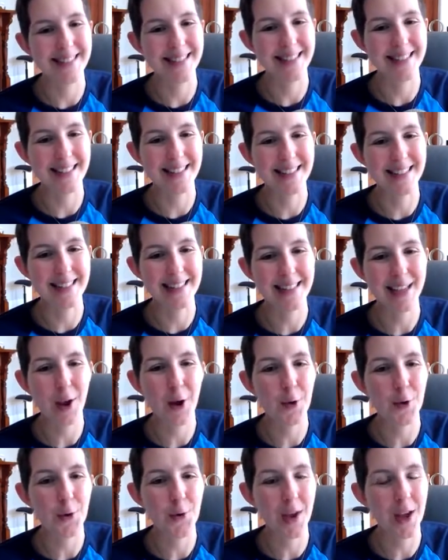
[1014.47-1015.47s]
And it's
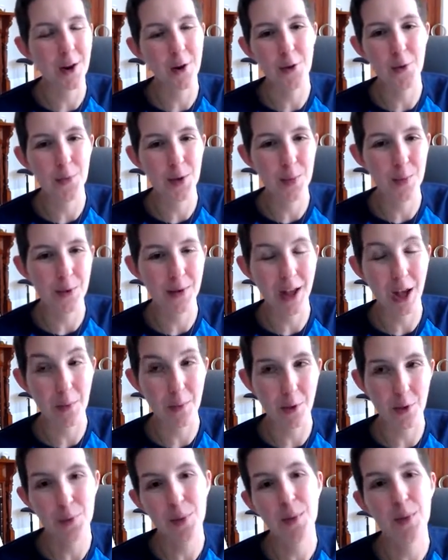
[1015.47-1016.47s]
how you help
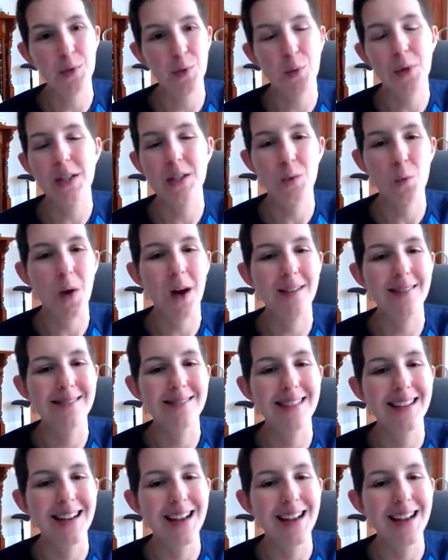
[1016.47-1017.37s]
other people to win as well.